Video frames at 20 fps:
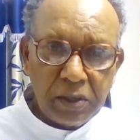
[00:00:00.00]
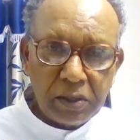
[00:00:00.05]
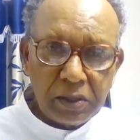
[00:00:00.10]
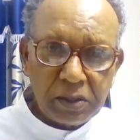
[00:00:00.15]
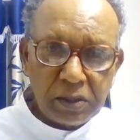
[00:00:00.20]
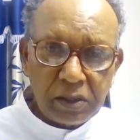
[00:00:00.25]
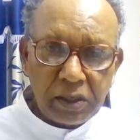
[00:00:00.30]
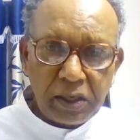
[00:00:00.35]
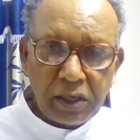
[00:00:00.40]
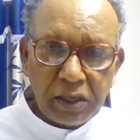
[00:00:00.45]

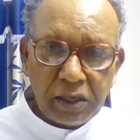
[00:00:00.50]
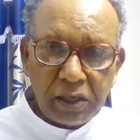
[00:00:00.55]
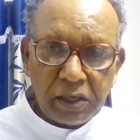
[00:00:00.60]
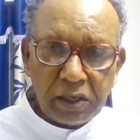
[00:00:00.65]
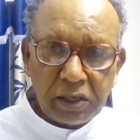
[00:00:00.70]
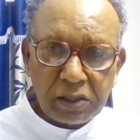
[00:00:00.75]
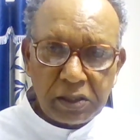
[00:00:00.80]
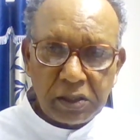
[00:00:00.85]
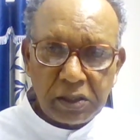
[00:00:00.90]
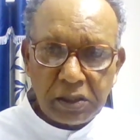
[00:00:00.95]
The
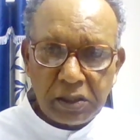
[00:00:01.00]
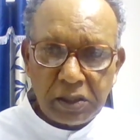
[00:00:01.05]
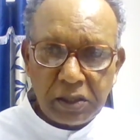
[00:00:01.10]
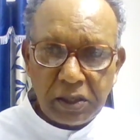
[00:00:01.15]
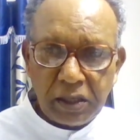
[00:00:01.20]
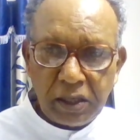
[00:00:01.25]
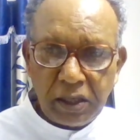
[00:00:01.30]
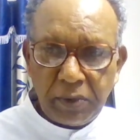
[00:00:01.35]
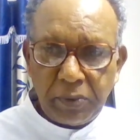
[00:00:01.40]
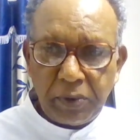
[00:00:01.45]
earth,
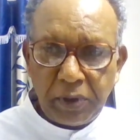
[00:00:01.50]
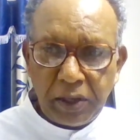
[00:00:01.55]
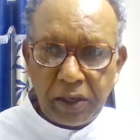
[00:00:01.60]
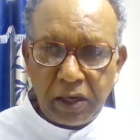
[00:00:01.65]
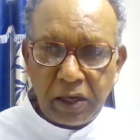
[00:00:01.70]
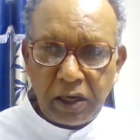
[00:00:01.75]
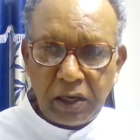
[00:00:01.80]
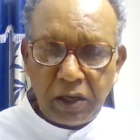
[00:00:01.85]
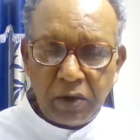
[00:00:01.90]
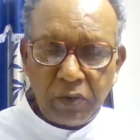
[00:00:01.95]
if he
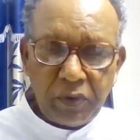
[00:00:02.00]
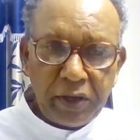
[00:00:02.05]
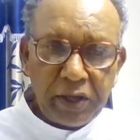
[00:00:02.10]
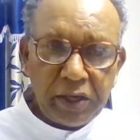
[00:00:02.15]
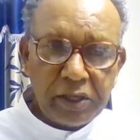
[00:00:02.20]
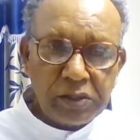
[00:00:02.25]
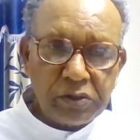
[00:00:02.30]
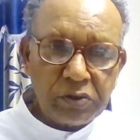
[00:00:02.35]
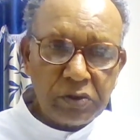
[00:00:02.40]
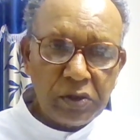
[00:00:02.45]

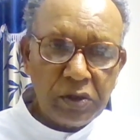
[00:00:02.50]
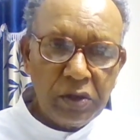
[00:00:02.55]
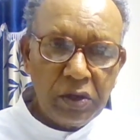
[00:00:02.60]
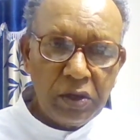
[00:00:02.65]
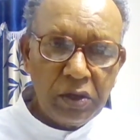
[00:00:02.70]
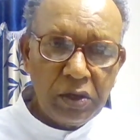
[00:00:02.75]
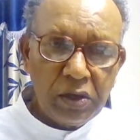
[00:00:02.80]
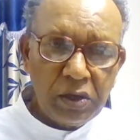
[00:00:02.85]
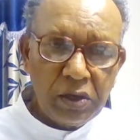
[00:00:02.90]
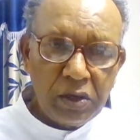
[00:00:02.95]
cultivates,
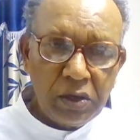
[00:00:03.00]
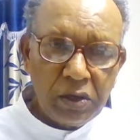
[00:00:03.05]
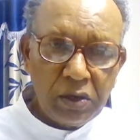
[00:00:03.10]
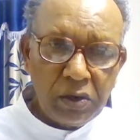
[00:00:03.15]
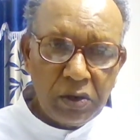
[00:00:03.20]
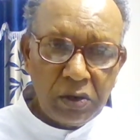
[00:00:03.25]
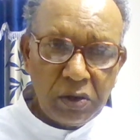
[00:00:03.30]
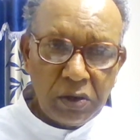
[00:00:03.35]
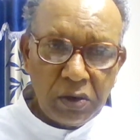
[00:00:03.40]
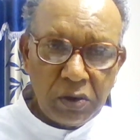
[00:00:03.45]

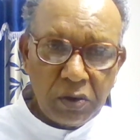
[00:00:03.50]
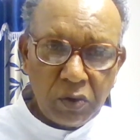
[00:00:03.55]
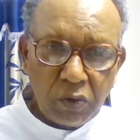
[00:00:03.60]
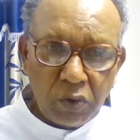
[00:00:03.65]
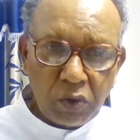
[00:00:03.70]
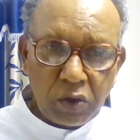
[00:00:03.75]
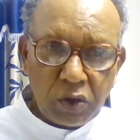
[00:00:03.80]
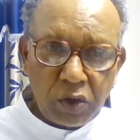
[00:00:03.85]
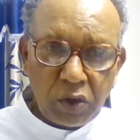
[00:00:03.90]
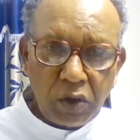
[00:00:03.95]

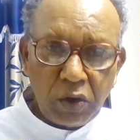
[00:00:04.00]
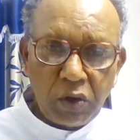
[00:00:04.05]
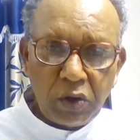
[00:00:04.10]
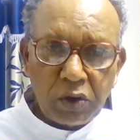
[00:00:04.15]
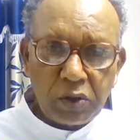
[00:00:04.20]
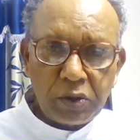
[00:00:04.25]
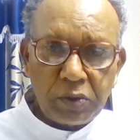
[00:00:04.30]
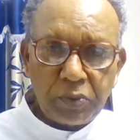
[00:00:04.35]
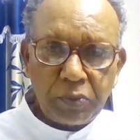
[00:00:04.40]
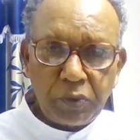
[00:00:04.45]
would
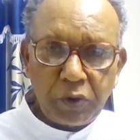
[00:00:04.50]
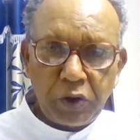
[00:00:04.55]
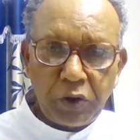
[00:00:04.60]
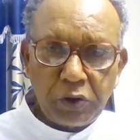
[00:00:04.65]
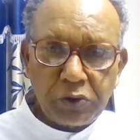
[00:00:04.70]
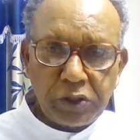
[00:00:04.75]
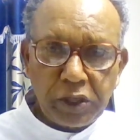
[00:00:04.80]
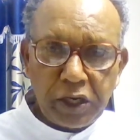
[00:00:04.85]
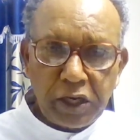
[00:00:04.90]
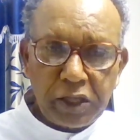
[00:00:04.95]
not produce
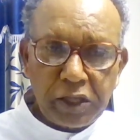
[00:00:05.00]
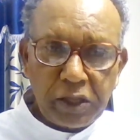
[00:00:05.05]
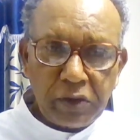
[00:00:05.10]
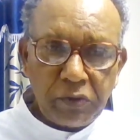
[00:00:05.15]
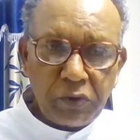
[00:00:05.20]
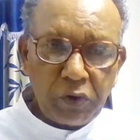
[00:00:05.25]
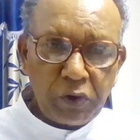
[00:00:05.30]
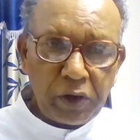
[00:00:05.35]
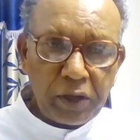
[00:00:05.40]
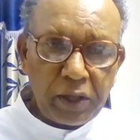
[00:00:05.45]
anything
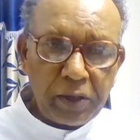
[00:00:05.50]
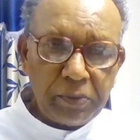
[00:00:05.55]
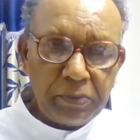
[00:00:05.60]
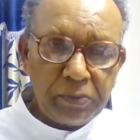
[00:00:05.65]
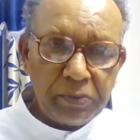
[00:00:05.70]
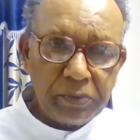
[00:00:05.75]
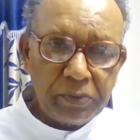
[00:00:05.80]
for him.